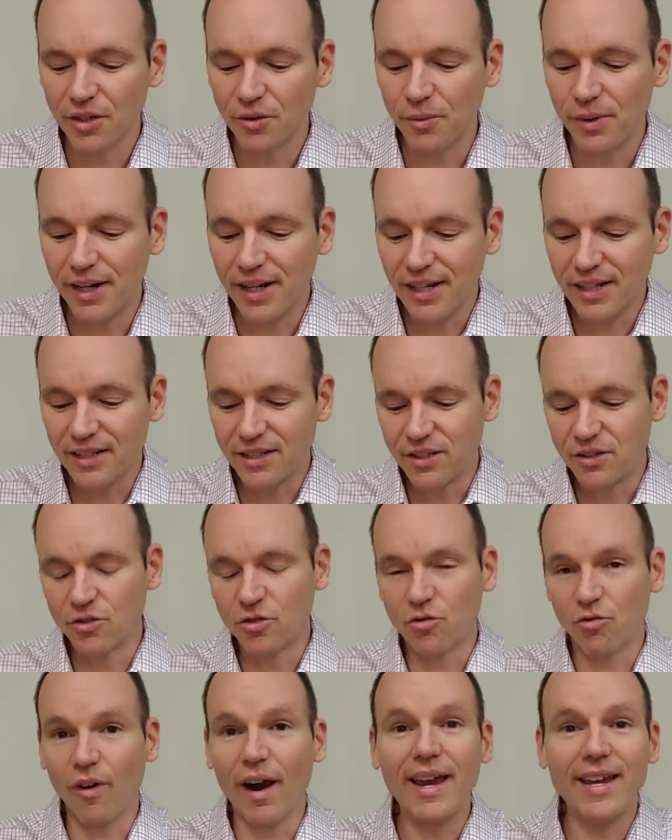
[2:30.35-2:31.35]
We need
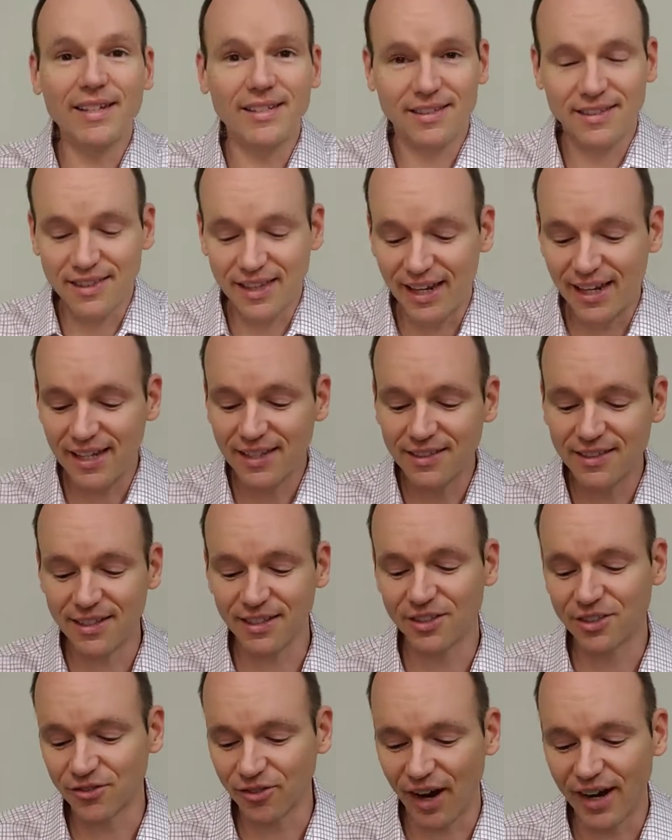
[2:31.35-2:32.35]
grace that is
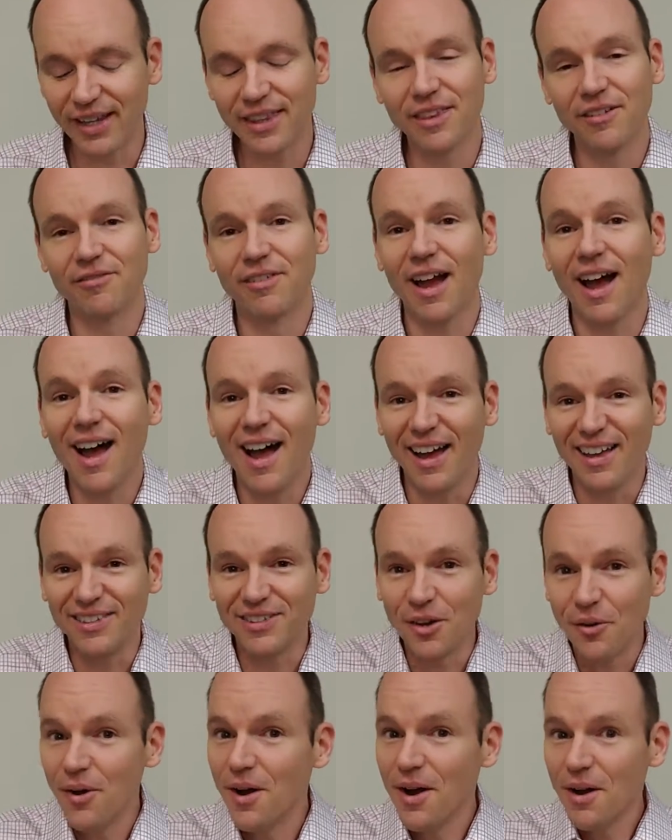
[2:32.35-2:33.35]
the strength of God.
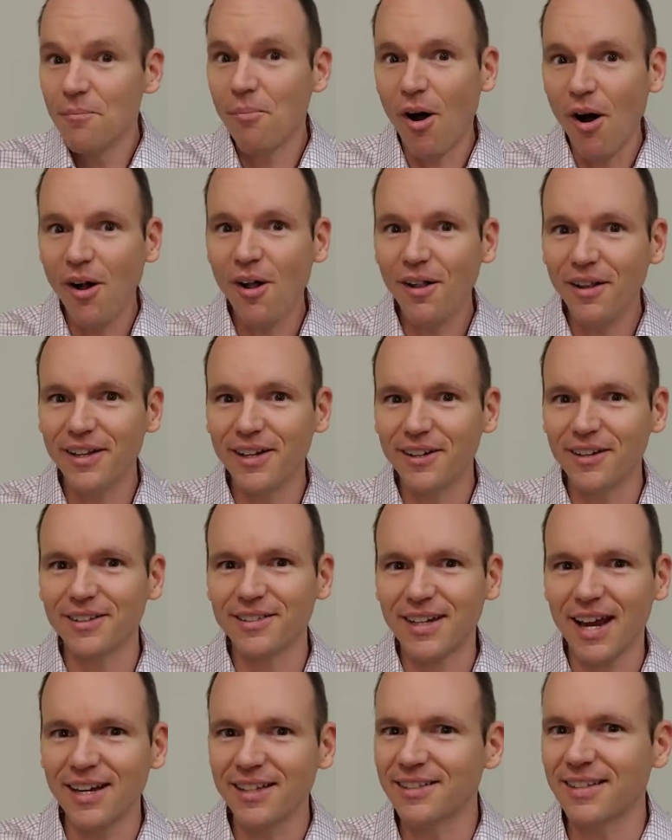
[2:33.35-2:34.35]
So Paul here
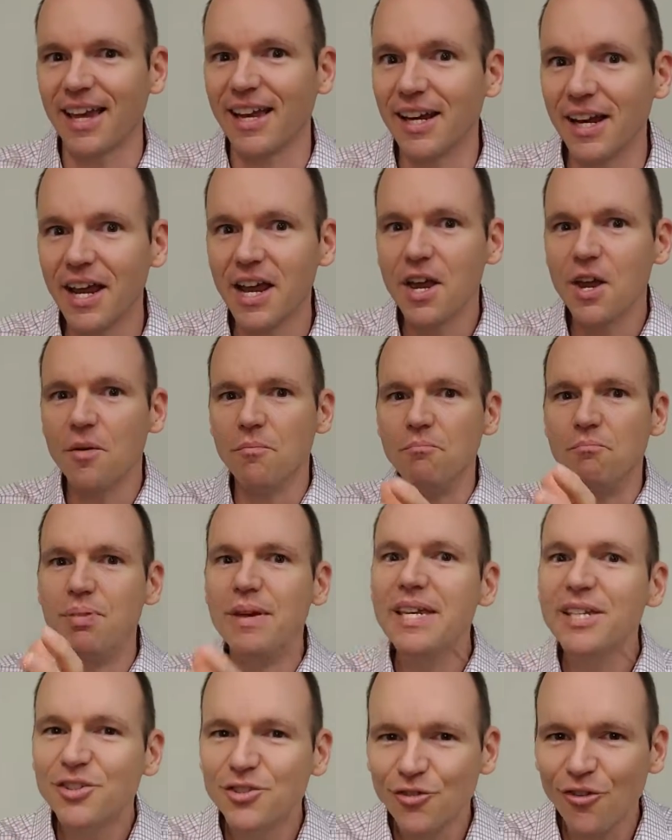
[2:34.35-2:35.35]
is kind of saying,
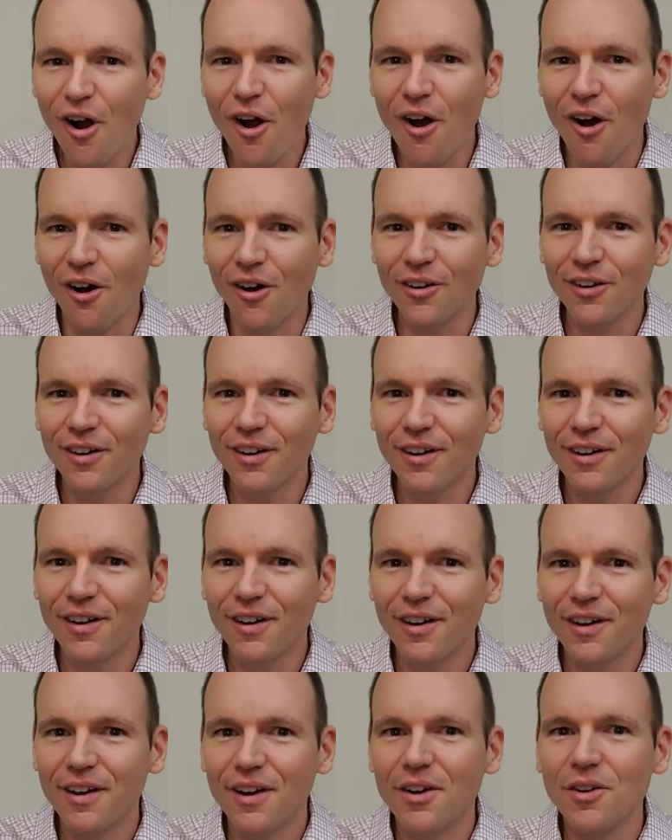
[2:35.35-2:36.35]
be strong
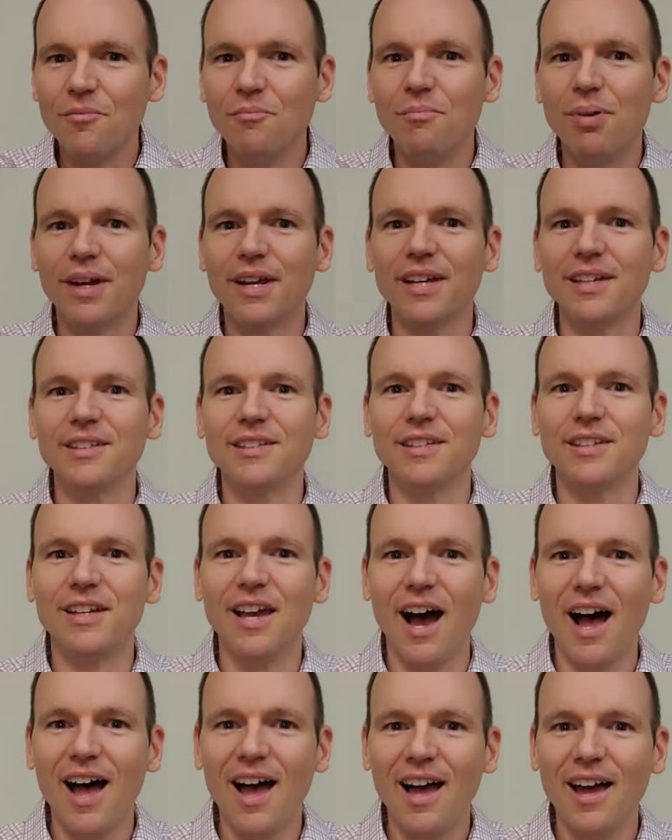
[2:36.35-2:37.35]
because
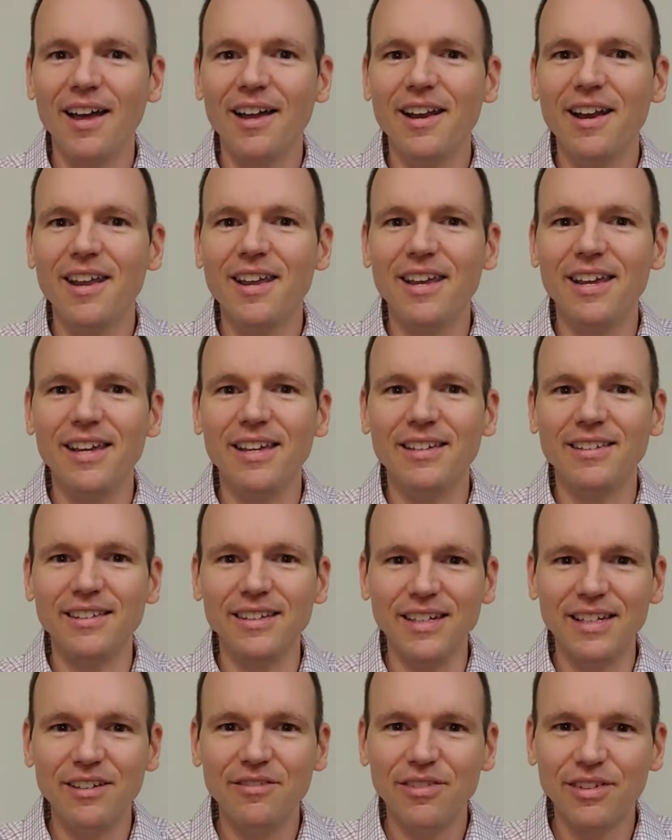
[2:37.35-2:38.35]
God is
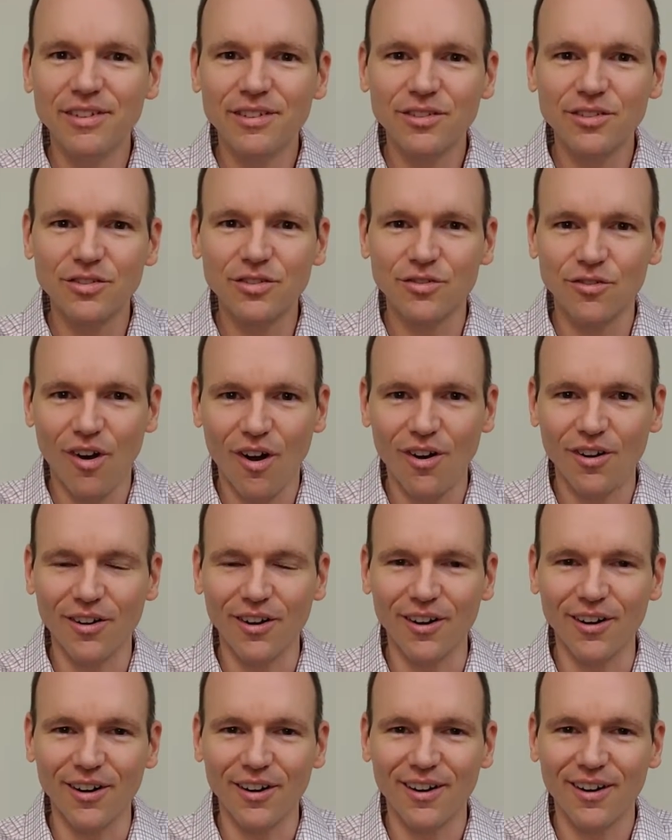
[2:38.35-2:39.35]
even
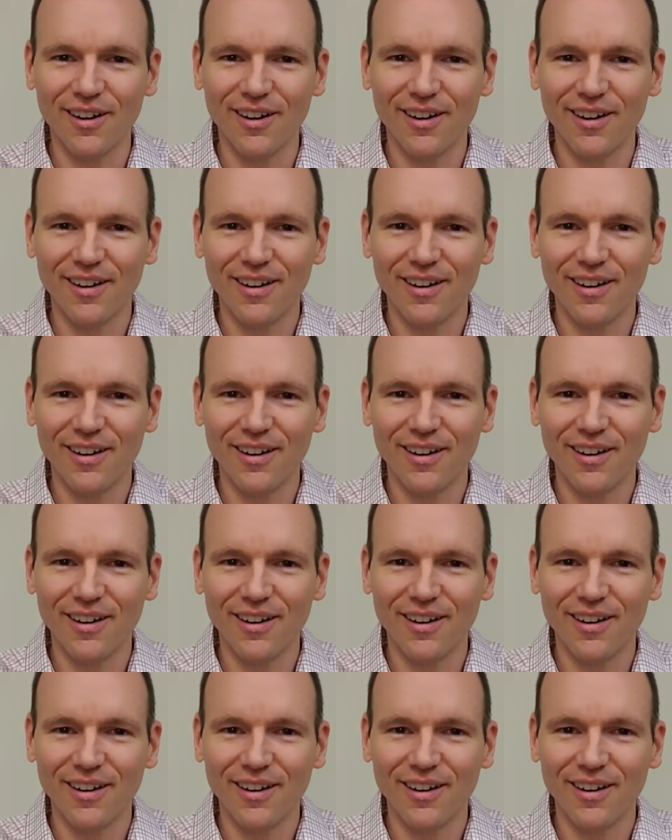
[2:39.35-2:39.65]
stronger.